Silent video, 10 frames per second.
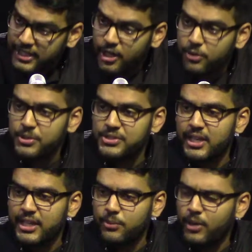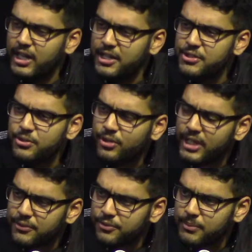O Hussein. Why are you
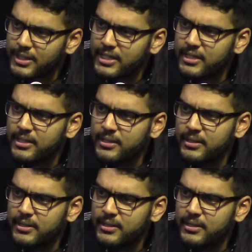crying for me?